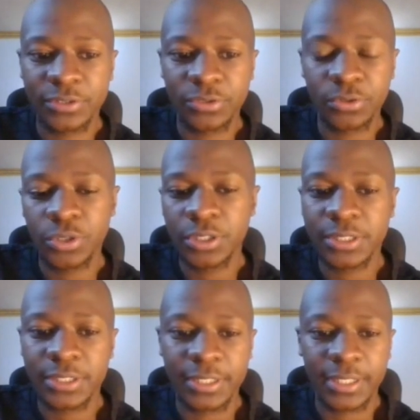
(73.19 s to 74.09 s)

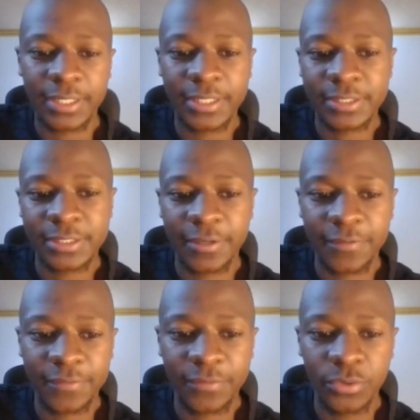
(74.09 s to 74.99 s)
sweets and other stuff
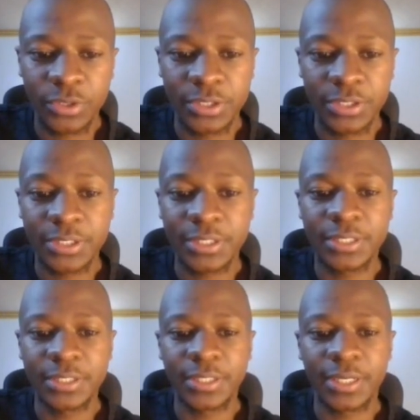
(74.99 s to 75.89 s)
with 3D.